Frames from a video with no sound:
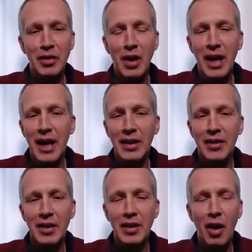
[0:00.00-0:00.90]
So I
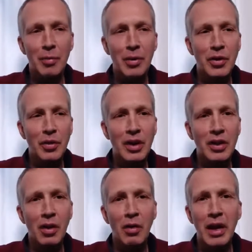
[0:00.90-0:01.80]
had the
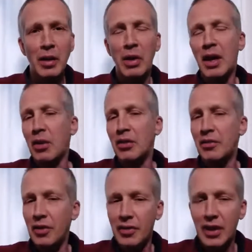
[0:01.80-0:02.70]
opportunity already when I
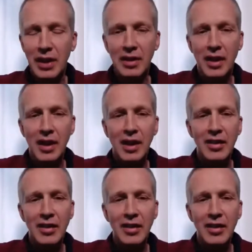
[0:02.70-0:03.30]
was 15,